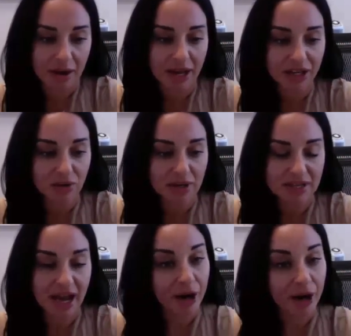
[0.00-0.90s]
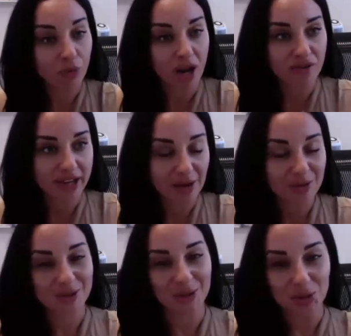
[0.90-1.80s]
and you need to hire private
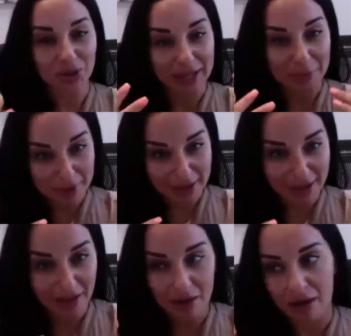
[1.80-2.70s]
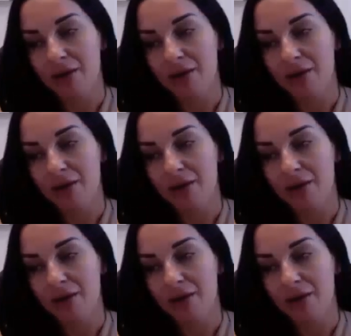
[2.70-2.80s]
counsel like me,